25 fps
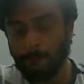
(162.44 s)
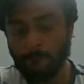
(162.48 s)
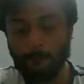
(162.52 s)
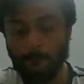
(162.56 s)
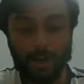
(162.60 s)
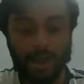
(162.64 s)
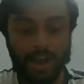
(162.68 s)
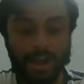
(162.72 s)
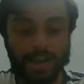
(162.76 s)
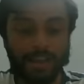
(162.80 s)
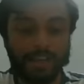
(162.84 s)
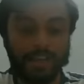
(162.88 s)

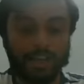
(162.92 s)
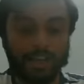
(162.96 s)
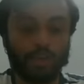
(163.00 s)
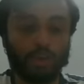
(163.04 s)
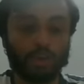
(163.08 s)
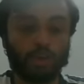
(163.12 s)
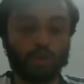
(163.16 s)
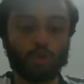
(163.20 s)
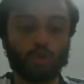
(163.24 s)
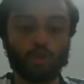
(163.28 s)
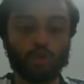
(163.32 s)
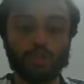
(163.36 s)
by
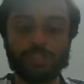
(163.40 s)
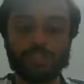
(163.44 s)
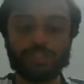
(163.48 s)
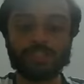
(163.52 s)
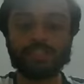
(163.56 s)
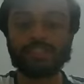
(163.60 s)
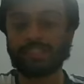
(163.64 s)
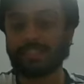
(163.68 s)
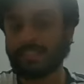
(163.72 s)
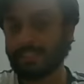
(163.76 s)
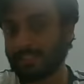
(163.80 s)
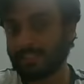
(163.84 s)
Louis
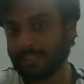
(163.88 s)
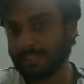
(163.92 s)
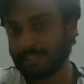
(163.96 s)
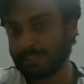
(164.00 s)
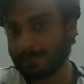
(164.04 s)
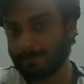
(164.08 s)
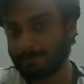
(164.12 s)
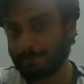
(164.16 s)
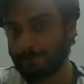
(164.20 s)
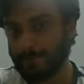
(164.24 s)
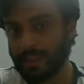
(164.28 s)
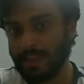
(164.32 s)

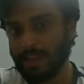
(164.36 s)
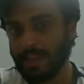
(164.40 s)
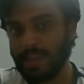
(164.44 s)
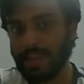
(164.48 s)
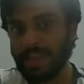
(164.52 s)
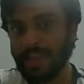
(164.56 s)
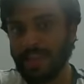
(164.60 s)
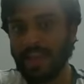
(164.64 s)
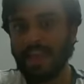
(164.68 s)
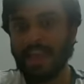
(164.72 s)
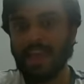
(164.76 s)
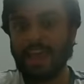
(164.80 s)
XVI.
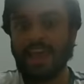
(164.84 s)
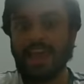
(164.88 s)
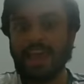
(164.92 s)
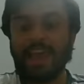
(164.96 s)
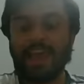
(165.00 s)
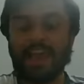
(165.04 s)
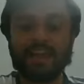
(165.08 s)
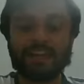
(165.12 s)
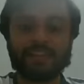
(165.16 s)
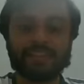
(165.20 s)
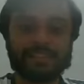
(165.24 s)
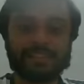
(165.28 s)

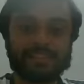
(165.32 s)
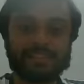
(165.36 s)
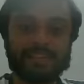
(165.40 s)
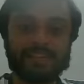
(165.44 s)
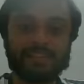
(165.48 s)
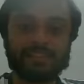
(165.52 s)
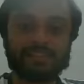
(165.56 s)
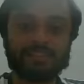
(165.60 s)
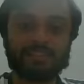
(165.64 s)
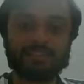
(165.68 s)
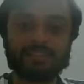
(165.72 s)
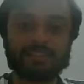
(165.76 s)

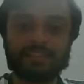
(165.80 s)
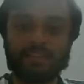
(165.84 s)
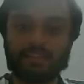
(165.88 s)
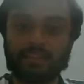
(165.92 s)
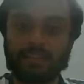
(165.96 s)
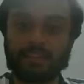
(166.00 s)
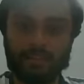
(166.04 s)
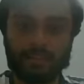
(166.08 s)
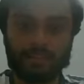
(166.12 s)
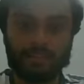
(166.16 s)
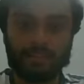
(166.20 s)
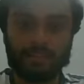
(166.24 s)
Ex-state
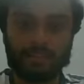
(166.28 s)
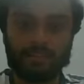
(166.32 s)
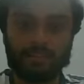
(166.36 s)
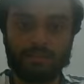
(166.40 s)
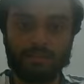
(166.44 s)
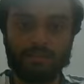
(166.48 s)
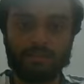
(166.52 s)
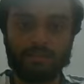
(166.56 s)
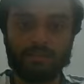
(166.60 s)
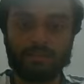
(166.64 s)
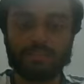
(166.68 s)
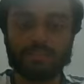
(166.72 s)
general
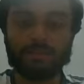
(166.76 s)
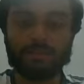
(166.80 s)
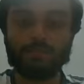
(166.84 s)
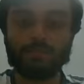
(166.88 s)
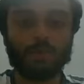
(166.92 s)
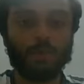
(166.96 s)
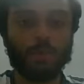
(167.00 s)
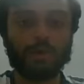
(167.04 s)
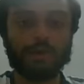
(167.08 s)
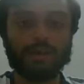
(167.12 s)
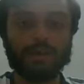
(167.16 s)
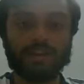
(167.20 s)
was a
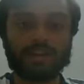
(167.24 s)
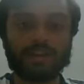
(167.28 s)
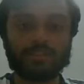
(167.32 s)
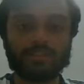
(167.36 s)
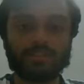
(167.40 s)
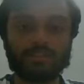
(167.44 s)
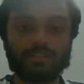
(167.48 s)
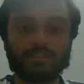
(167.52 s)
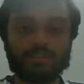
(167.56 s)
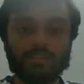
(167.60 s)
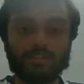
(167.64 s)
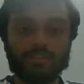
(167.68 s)
body
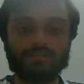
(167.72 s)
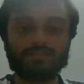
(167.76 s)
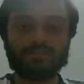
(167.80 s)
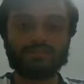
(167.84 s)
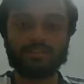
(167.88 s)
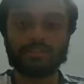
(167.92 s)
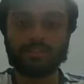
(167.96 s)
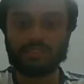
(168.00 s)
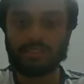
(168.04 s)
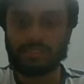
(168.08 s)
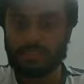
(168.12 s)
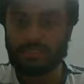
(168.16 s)
consist of
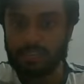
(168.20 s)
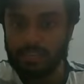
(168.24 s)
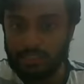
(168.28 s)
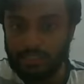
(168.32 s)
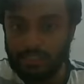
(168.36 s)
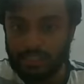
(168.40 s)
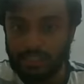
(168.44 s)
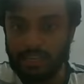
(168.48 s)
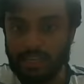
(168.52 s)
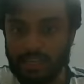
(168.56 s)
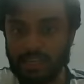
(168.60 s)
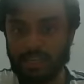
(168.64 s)

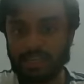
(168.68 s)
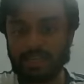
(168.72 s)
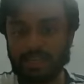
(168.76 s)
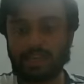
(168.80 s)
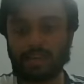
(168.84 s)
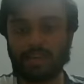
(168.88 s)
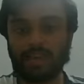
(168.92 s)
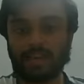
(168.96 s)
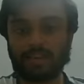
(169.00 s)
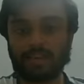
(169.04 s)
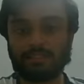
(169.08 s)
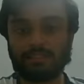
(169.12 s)
three
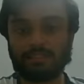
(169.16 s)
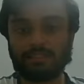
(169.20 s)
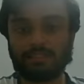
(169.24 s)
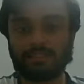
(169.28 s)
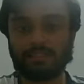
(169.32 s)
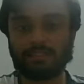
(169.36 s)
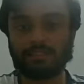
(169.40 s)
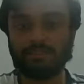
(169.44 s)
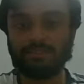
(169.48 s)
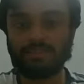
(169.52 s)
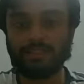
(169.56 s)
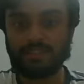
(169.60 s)

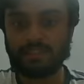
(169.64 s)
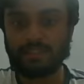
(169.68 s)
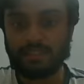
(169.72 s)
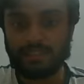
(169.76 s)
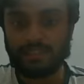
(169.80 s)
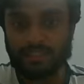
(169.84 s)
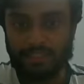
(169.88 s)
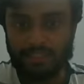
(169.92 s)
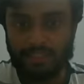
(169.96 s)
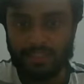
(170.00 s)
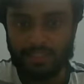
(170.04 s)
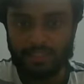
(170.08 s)
classes. First
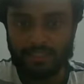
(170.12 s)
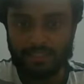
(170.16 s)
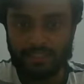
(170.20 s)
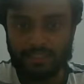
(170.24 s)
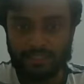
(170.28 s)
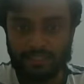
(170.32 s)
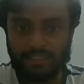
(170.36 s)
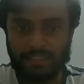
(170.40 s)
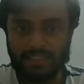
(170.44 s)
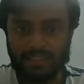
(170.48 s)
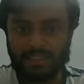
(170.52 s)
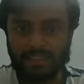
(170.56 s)
is
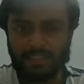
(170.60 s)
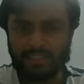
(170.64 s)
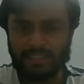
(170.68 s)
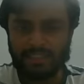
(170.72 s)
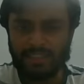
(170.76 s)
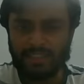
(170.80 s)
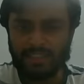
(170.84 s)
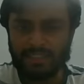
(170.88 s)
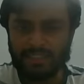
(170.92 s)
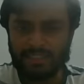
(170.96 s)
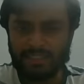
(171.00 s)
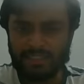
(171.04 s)
clergy,
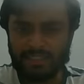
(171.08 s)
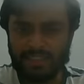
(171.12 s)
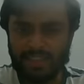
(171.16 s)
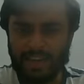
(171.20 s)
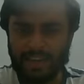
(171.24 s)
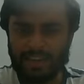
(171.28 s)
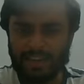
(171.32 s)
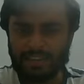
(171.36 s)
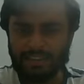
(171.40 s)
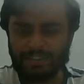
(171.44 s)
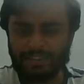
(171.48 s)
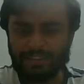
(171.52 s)
second is
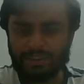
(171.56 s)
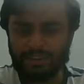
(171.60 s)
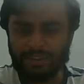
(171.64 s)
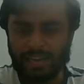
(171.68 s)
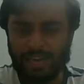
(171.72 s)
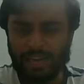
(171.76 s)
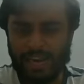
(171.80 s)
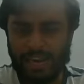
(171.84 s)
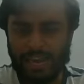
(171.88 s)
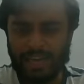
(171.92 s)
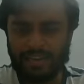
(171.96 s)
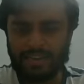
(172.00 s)

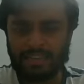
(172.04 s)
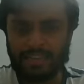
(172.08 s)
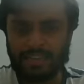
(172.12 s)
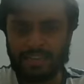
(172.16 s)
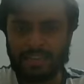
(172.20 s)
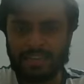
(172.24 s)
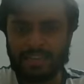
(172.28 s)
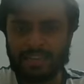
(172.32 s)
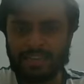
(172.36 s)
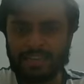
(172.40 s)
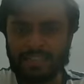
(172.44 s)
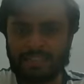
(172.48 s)
aristocrat,
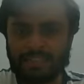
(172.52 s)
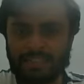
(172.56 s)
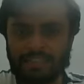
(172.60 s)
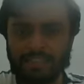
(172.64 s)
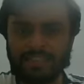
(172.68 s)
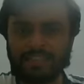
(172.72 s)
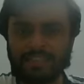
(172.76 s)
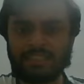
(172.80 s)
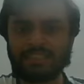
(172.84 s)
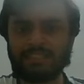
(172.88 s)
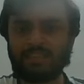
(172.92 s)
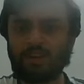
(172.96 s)

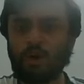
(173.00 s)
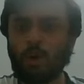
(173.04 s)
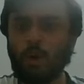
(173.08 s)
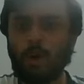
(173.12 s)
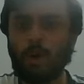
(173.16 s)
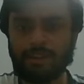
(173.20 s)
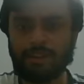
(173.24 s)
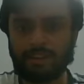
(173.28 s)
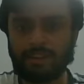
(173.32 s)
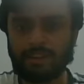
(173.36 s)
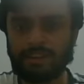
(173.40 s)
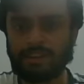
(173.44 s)
third is the
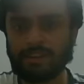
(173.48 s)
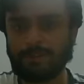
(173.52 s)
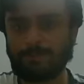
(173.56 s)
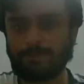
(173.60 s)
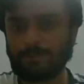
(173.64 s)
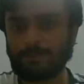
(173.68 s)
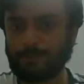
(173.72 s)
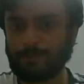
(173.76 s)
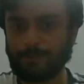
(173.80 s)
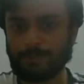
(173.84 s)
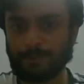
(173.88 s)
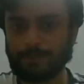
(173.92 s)
ordinary
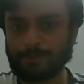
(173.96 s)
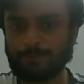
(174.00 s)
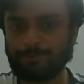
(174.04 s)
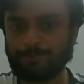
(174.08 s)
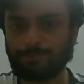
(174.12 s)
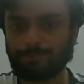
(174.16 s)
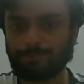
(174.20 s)
people.